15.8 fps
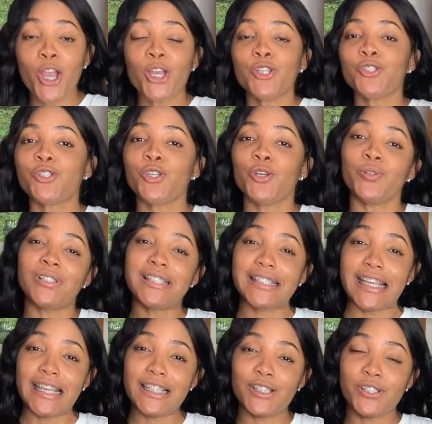So
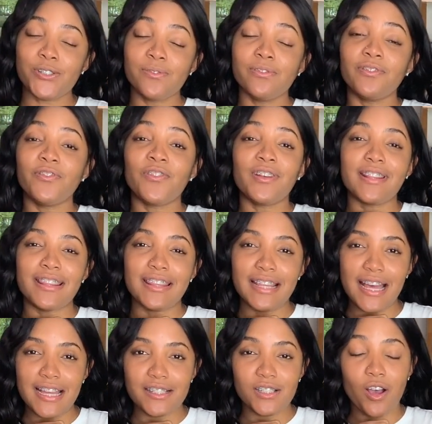stay tuned for
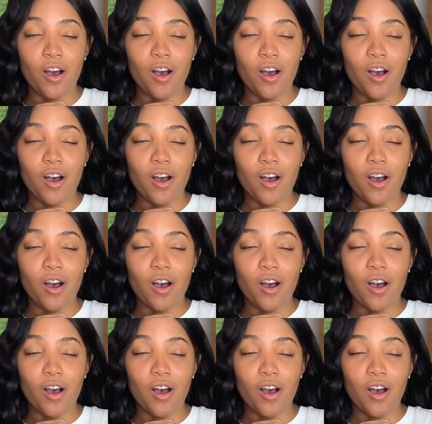that.